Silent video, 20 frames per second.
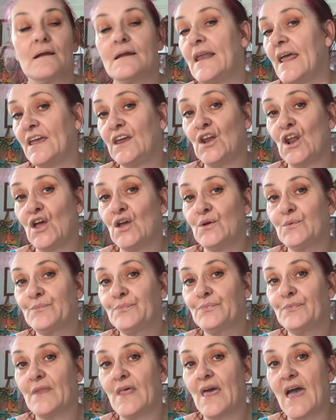let you know
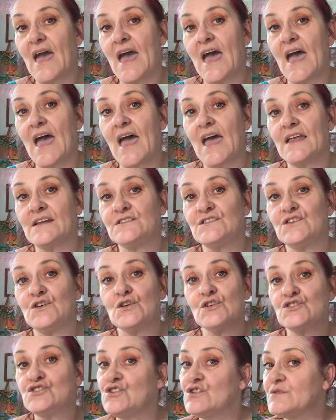and you
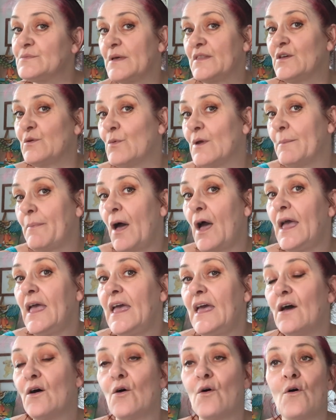can choose whether you want to
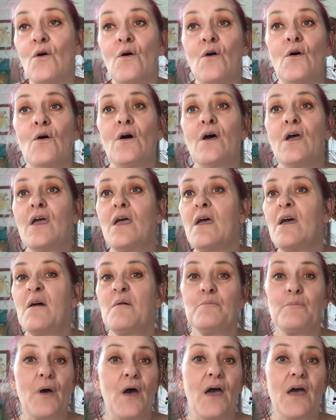buy it or
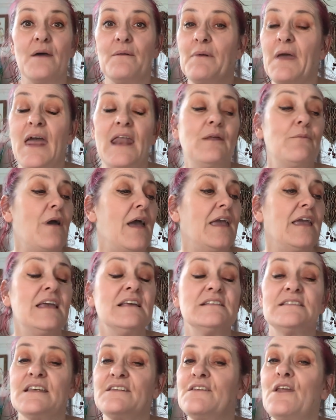but anyway,
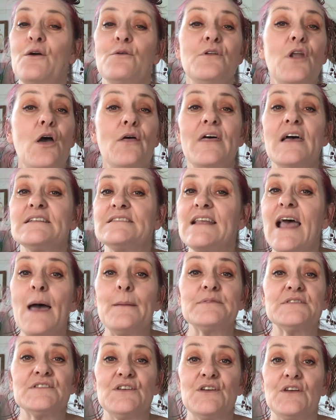he said no, that's
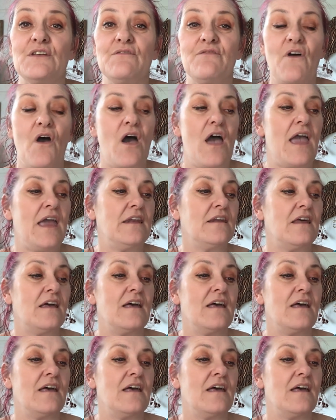absolutely fine.